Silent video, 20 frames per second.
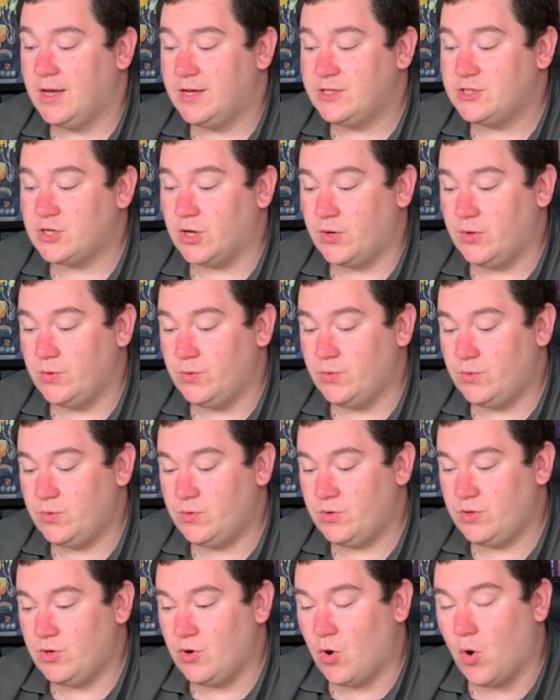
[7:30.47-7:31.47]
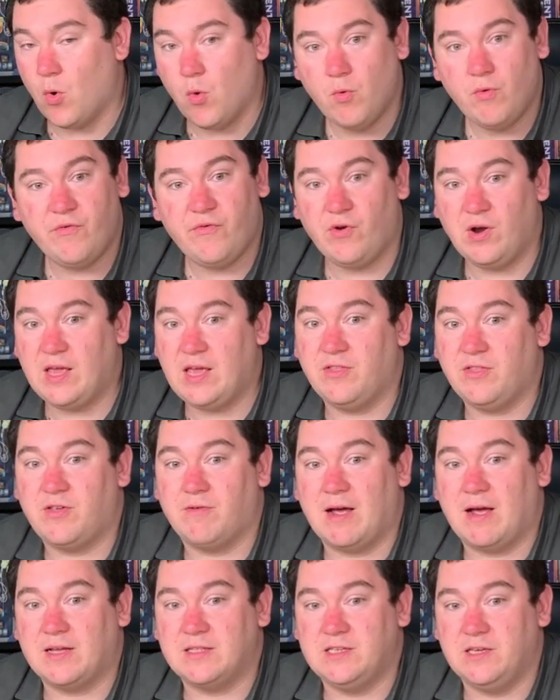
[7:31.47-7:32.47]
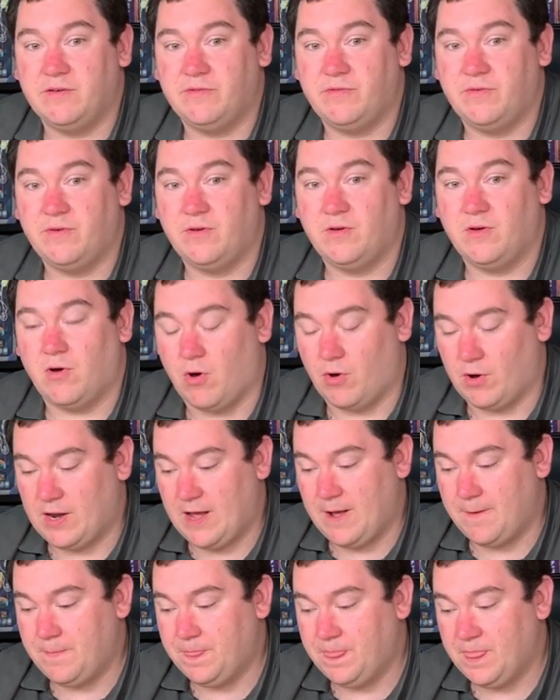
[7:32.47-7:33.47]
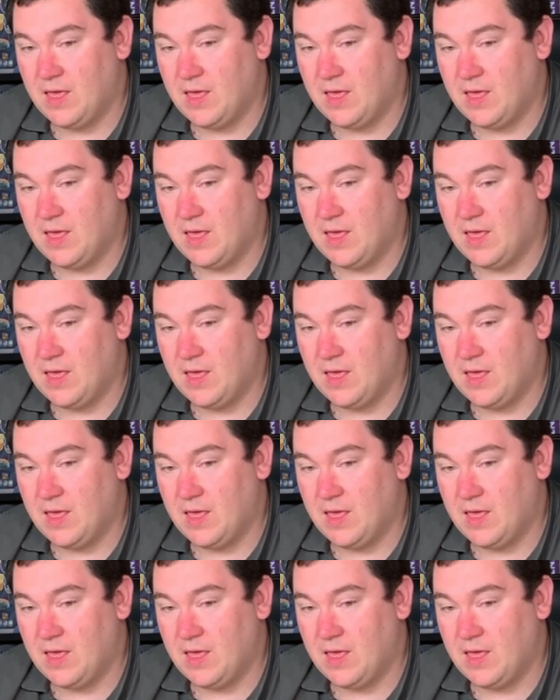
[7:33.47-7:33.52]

So all fully interactive on it.